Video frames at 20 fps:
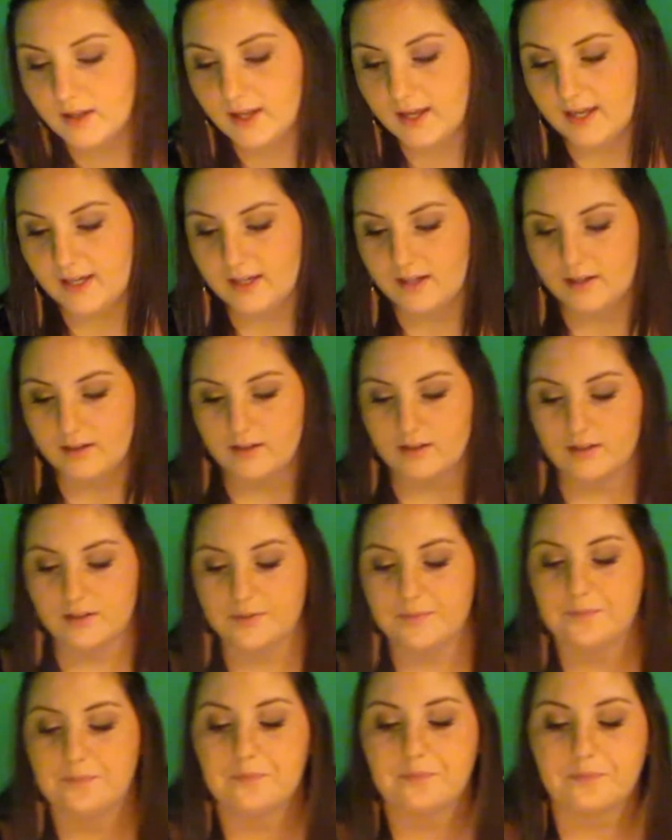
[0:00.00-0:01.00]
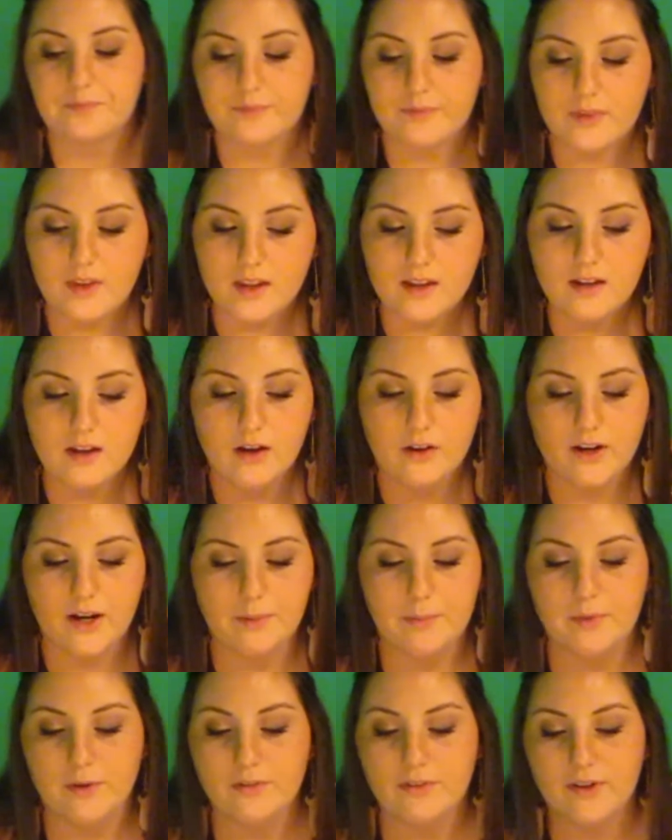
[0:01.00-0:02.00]
And
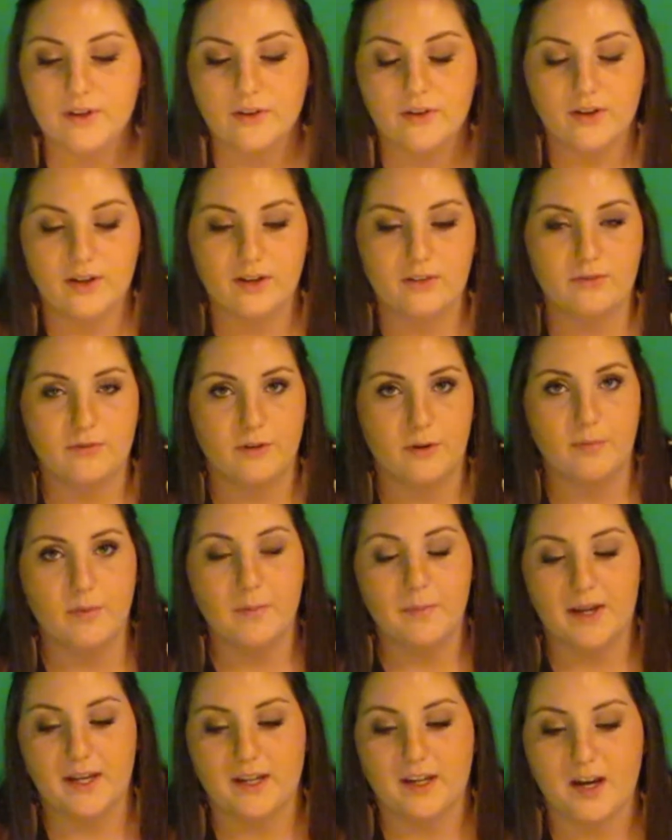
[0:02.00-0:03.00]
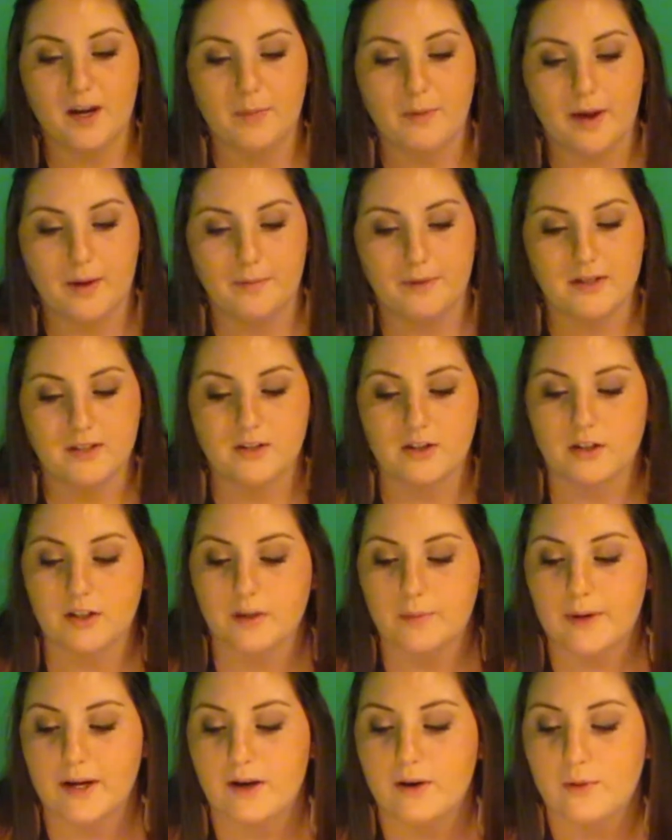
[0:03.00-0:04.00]
okay, moving on from the makeup, I'm going to talk
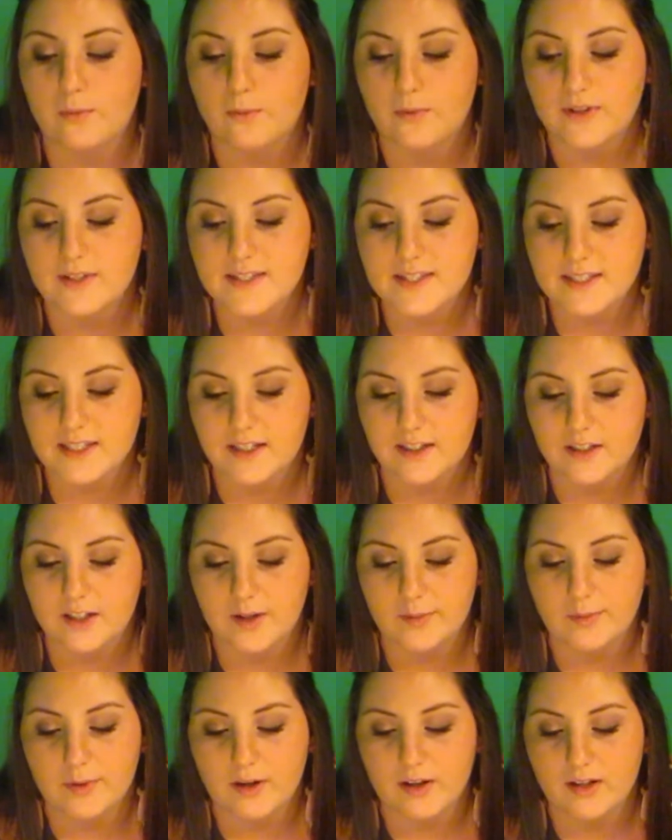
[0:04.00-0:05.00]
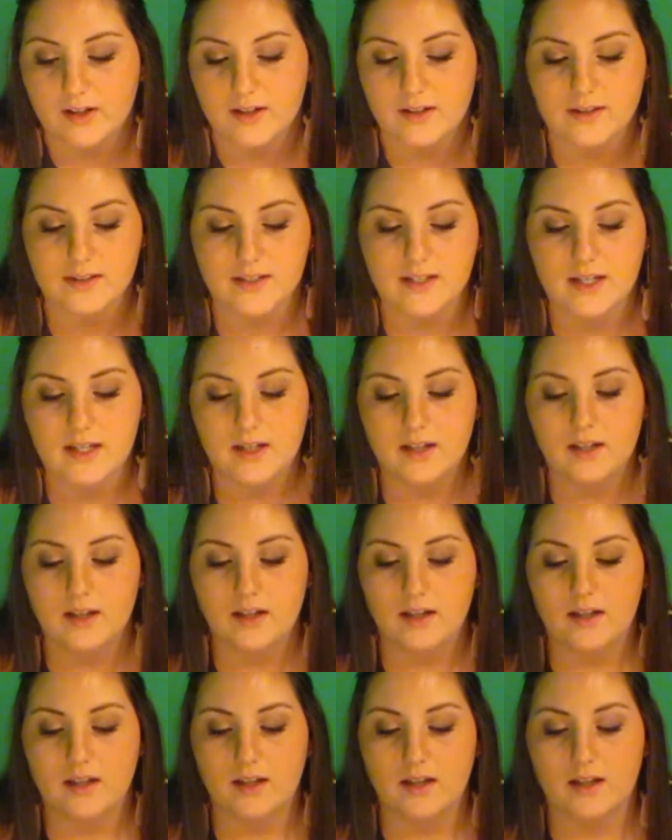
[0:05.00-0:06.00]
about one skincare product,
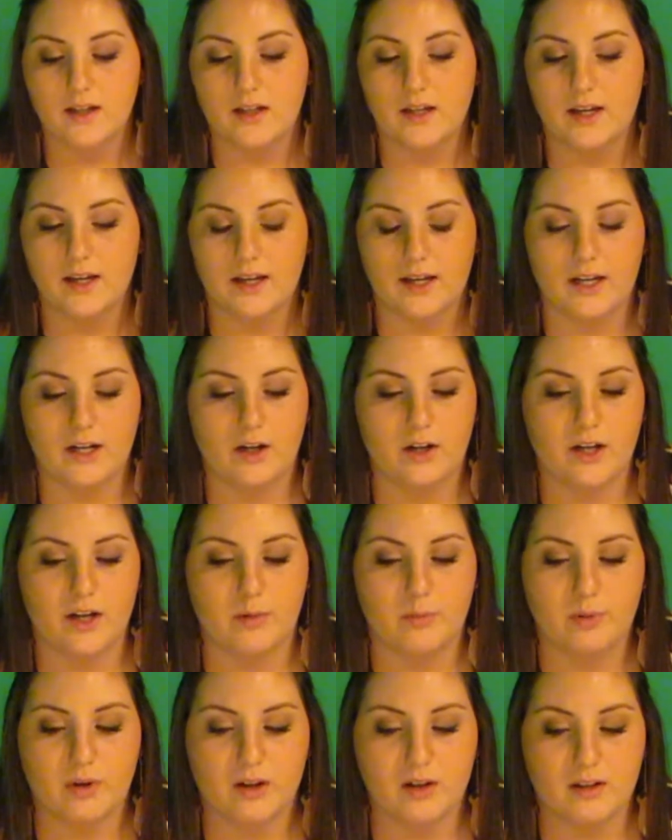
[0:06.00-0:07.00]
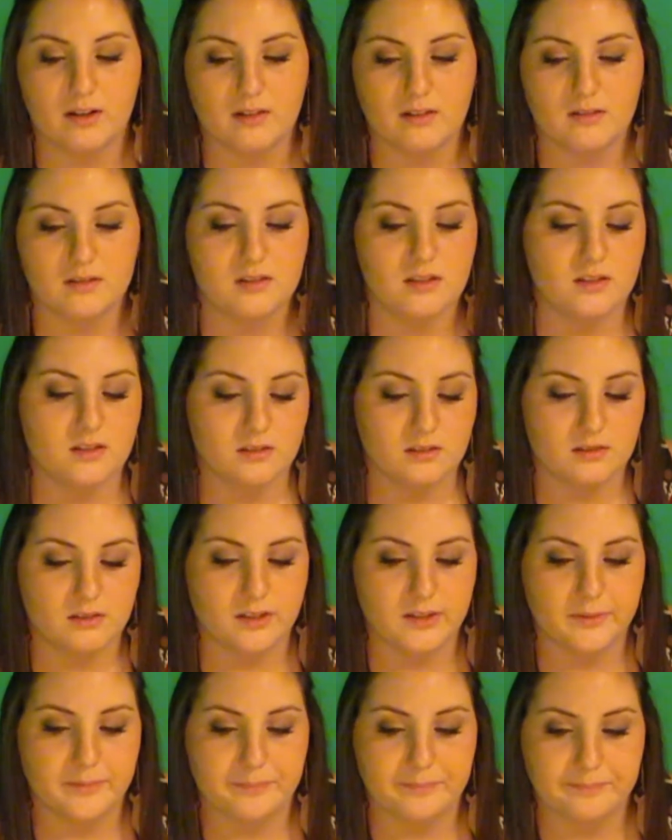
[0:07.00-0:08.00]
a hair care product,
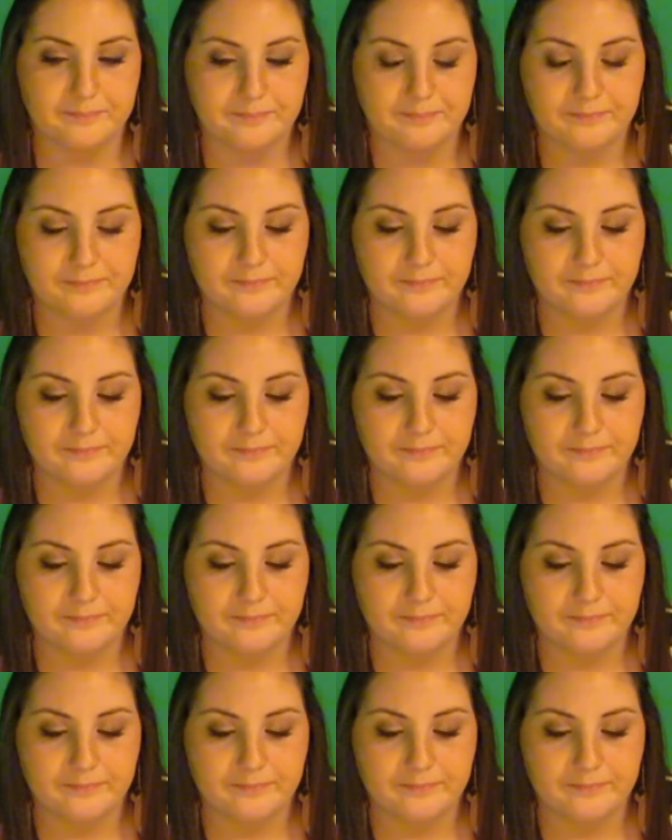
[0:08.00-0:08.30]
and